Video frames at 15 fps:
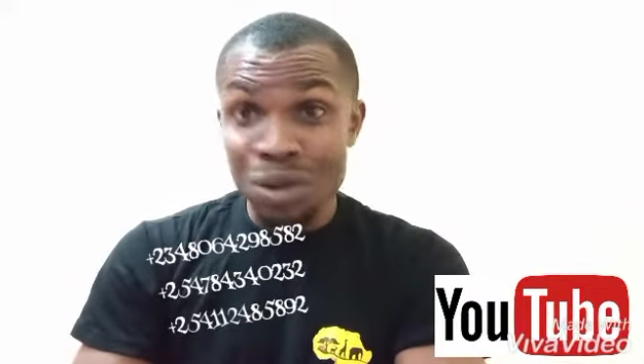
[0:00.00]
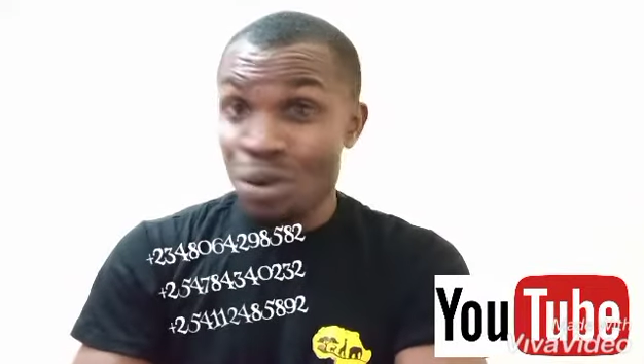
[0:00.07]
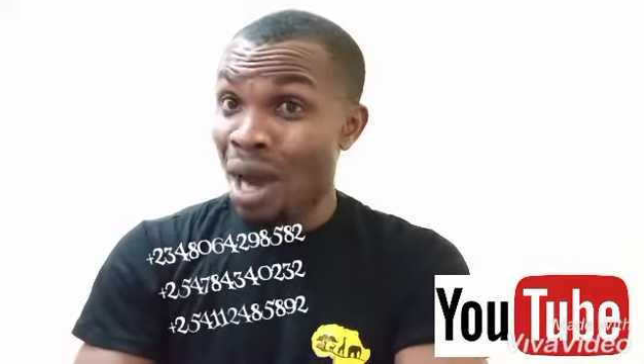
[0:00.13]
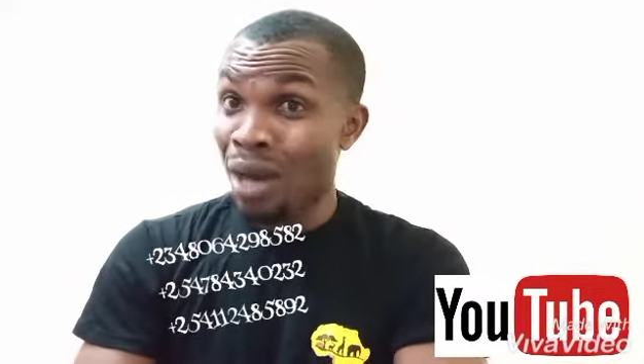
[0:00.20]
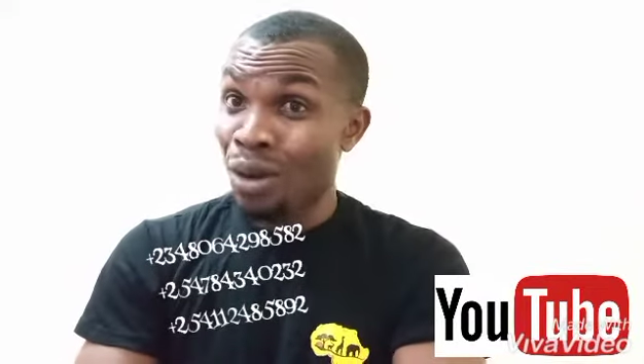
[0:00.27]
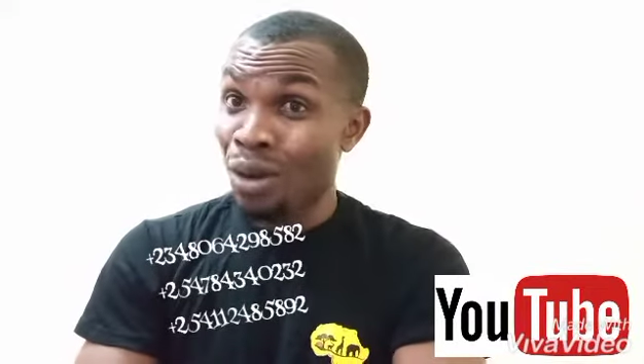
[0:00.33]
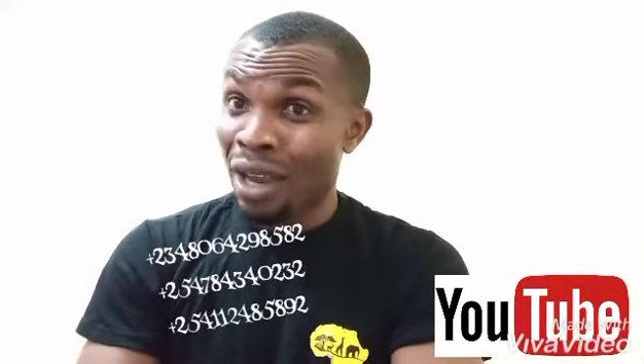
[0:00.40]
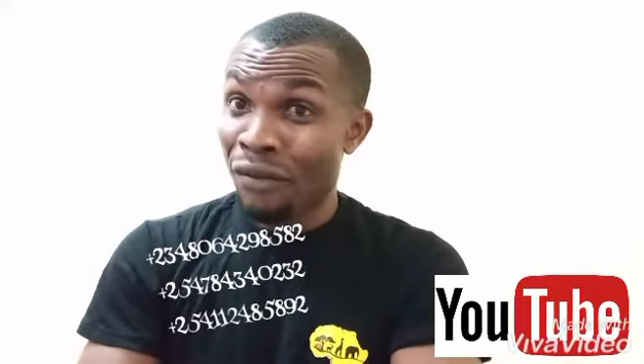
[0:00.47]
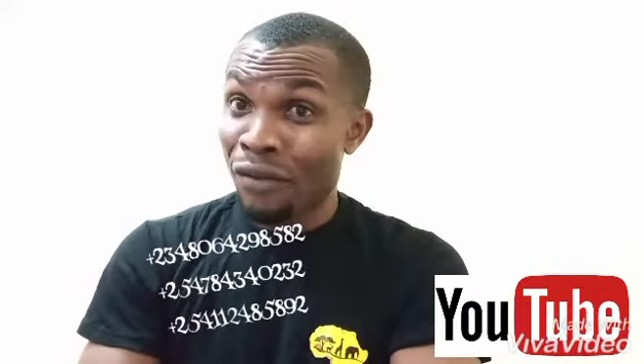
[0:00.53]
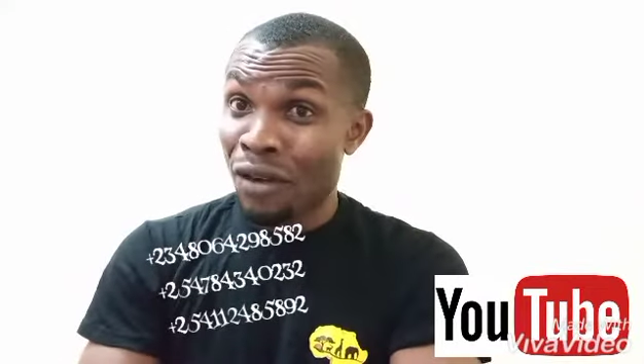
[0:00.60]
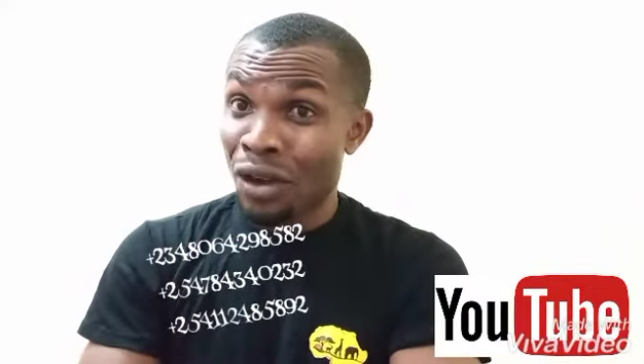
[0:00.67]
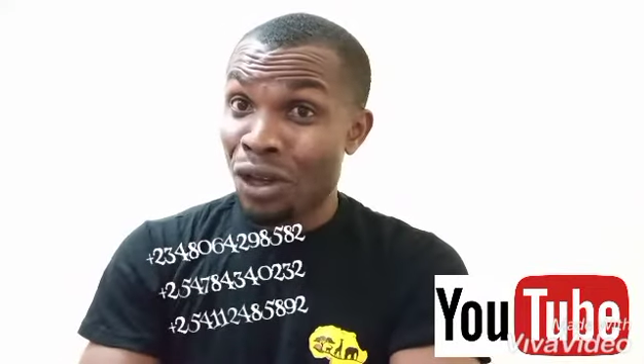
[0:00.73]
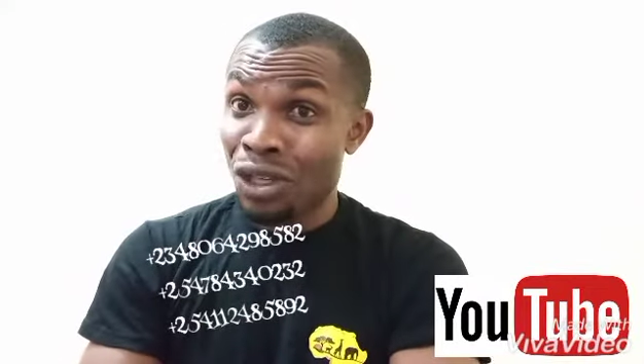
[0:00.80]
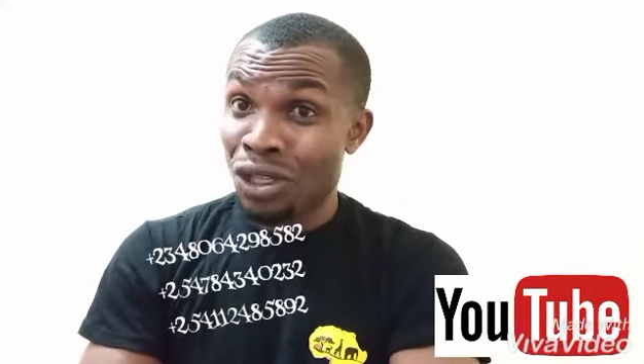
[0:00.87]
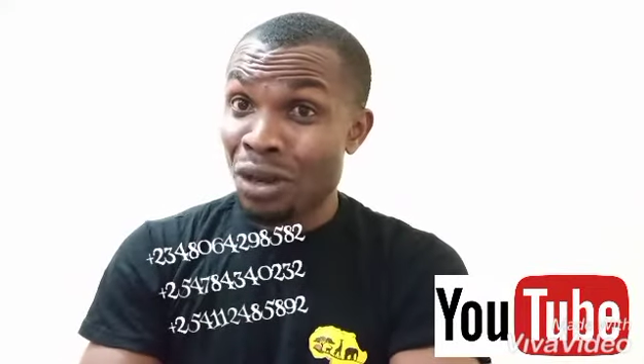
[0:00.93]
You are looking
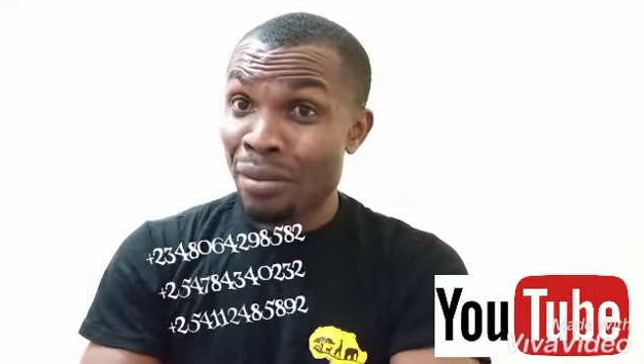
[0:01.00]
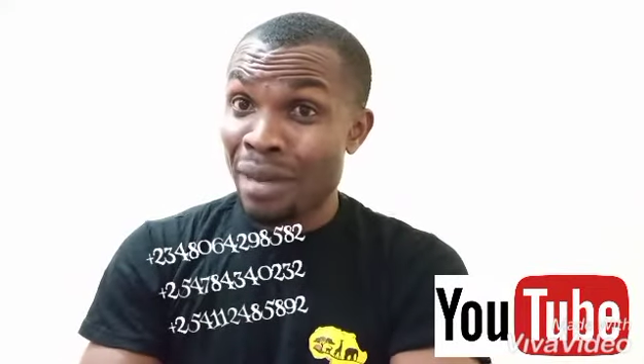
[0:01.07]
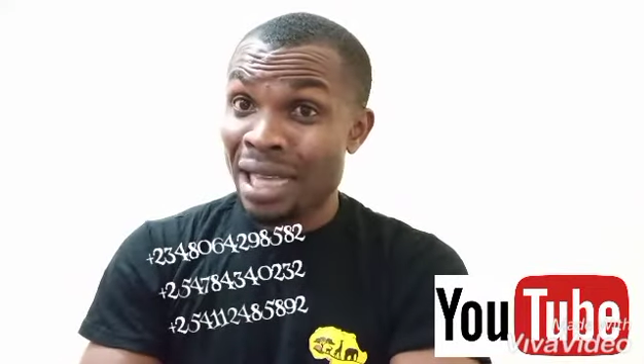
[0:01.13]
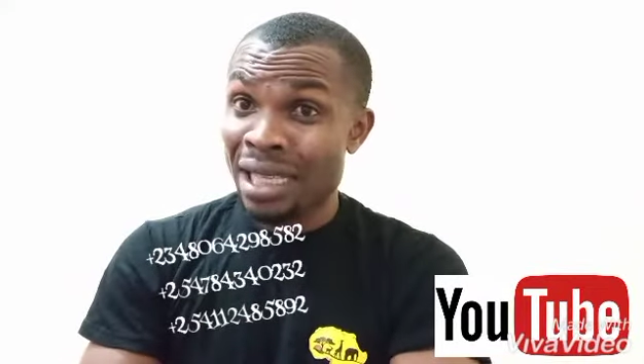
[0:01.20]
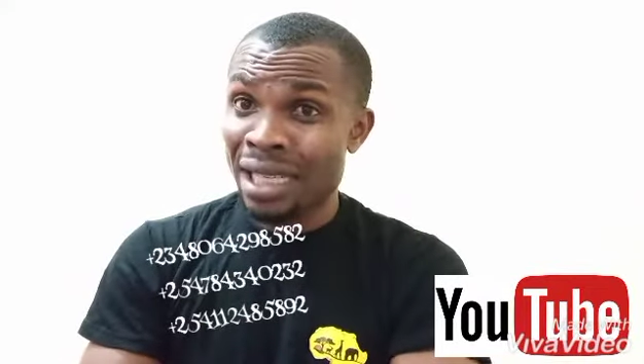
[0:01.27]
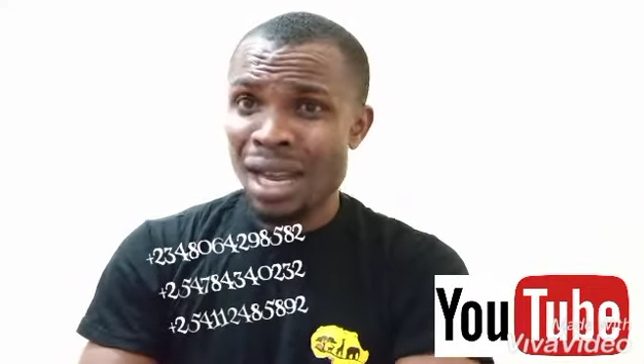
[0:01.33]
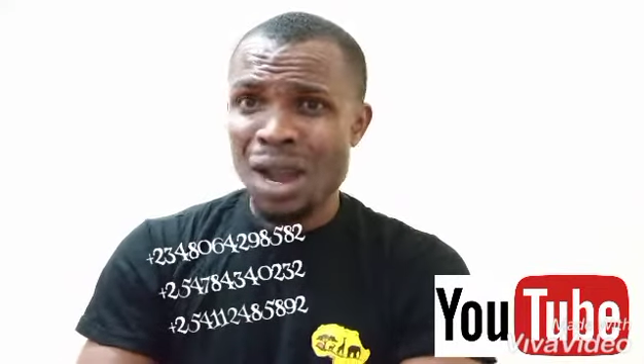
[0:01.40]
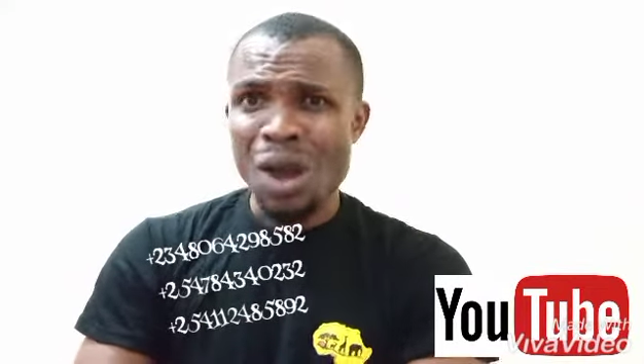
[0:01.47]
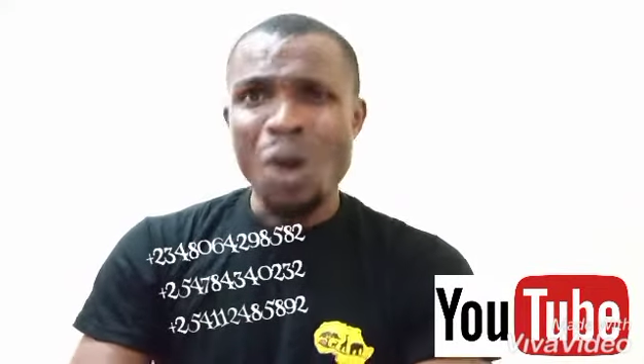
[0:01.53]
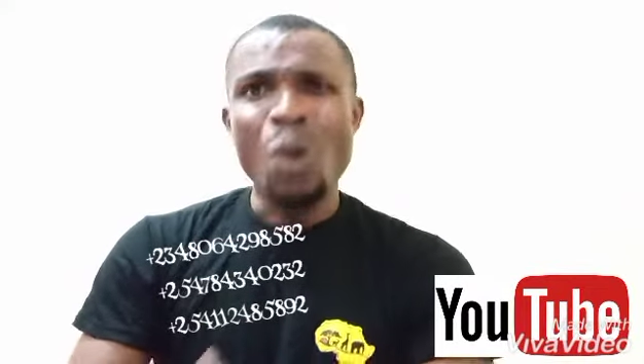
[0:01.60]
for customers.